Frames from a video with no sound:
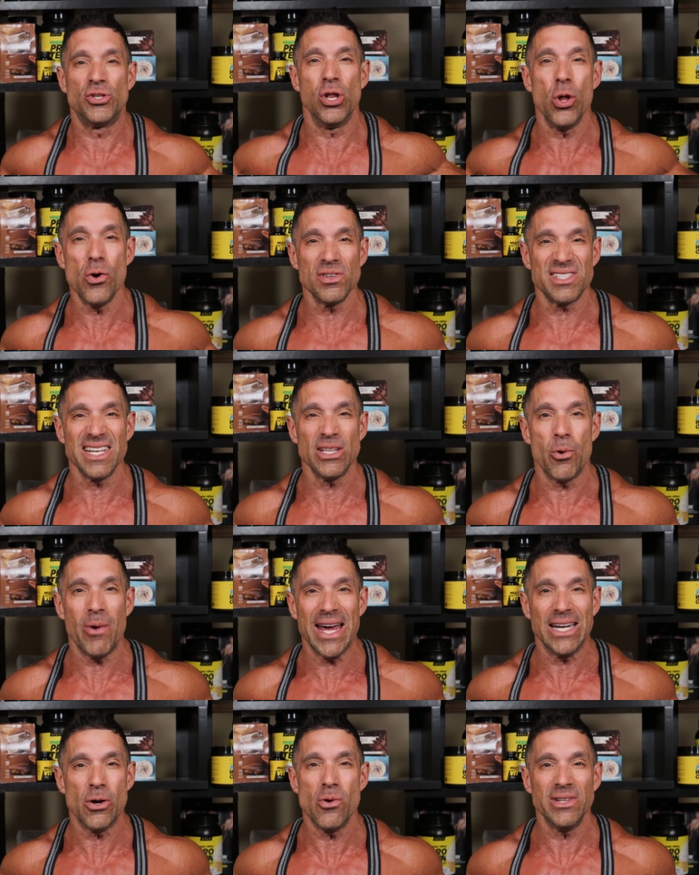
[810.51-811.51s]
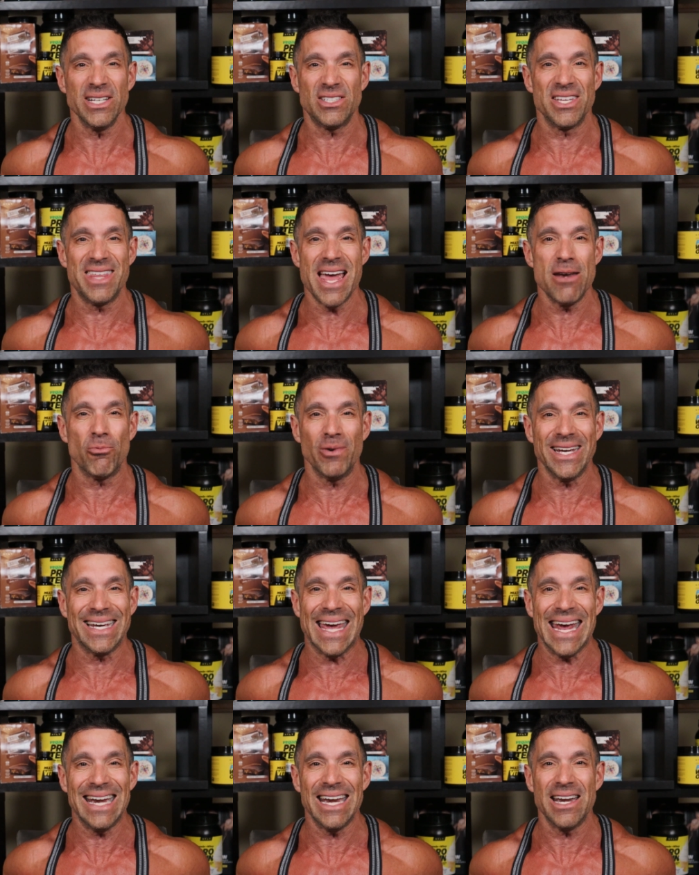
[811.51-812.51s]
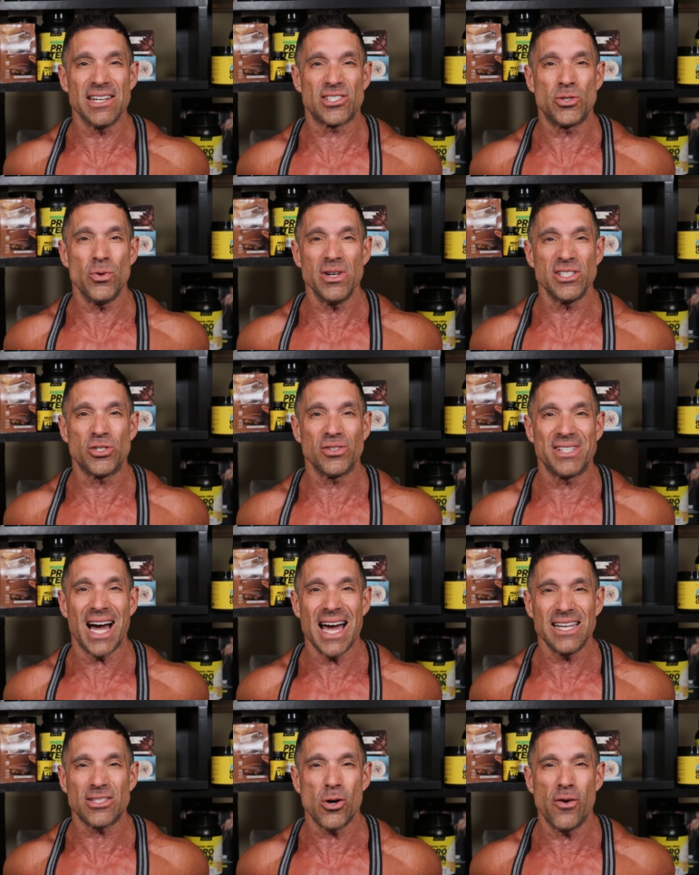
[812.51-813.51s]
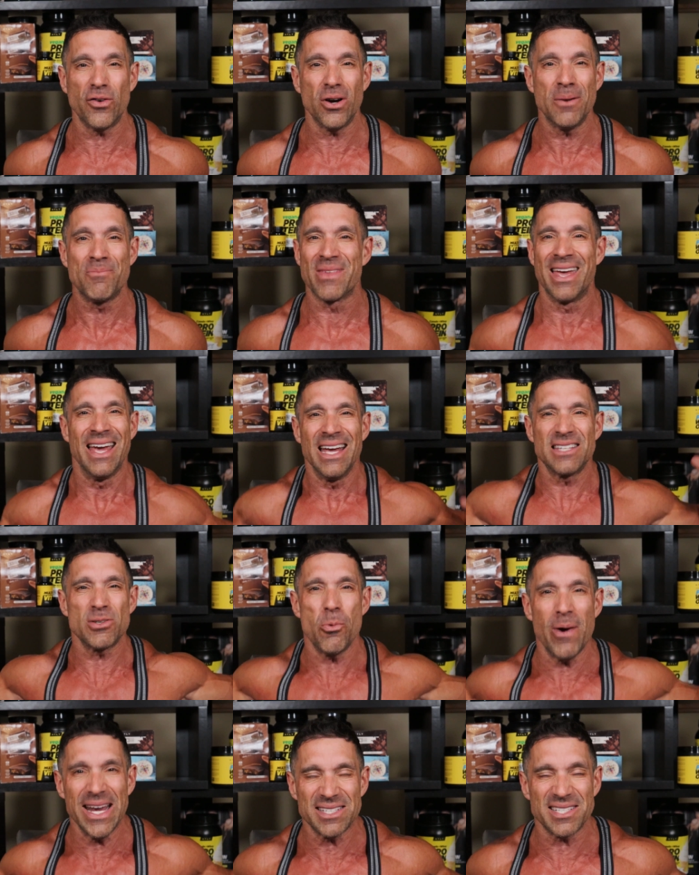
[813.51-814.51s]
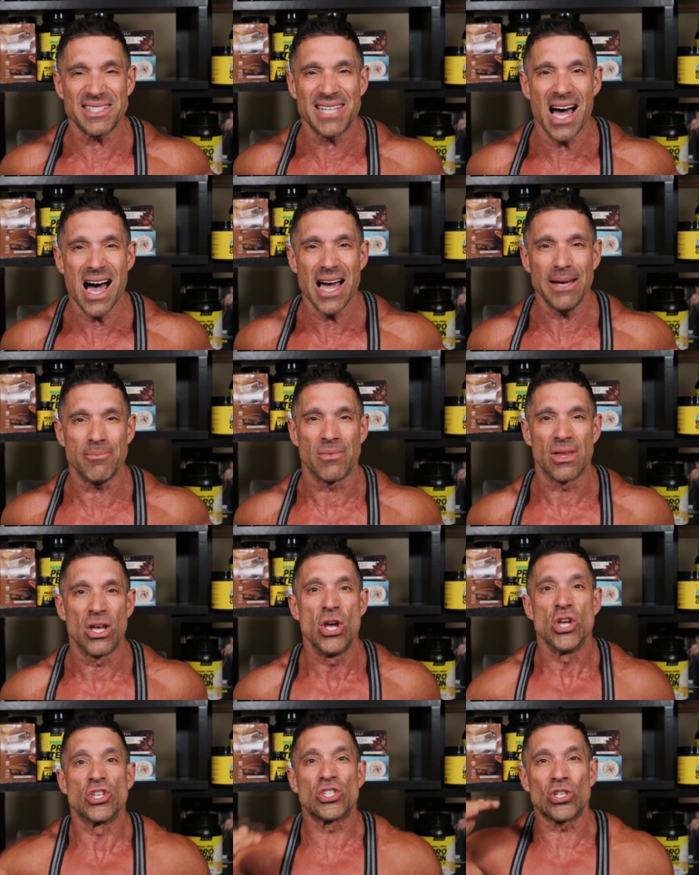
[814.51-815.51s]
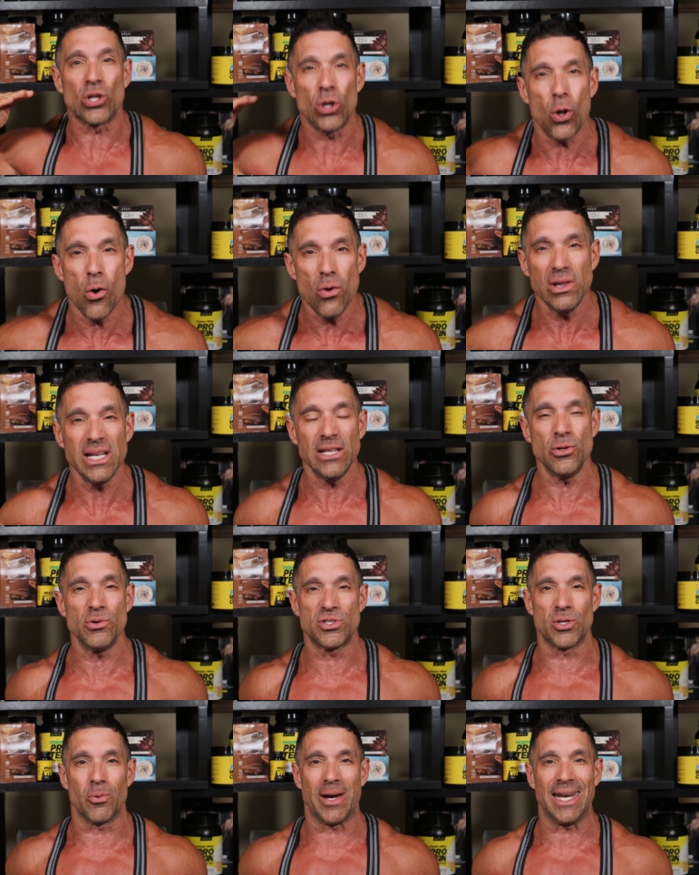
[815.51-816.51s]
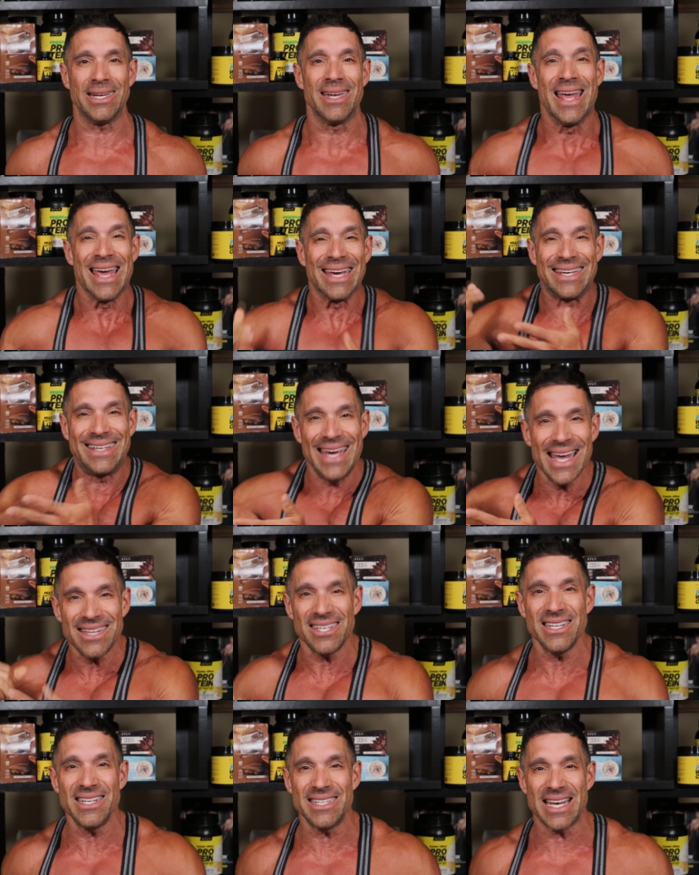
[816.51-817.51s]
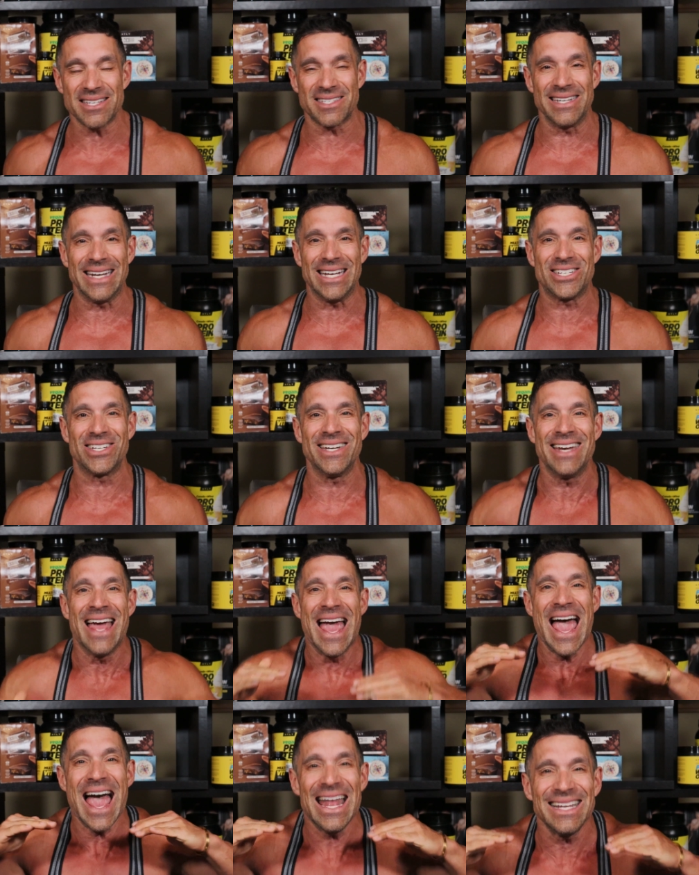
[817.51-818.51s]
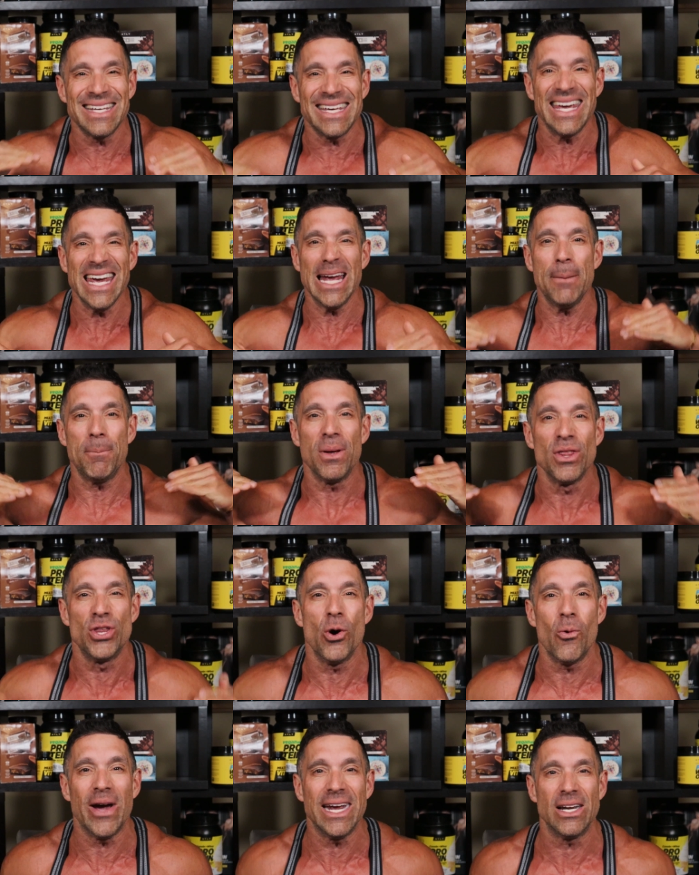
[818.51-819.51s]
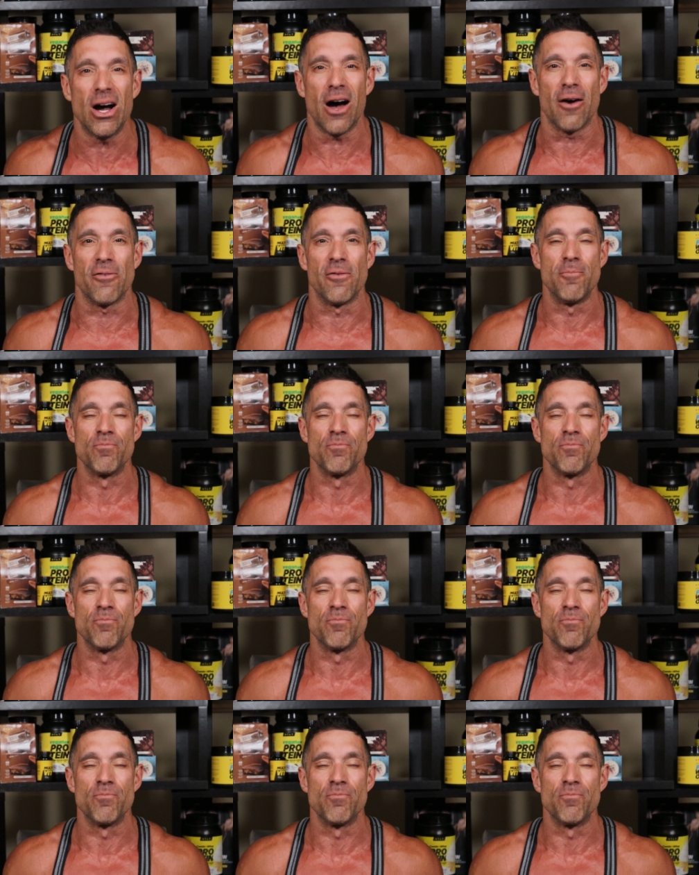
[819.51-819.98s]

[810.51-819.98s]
Losing the weight only to then regain it as soon as your diet's over, it's a waste of time slowly lose the weight, get to the destination, and keep the weight off.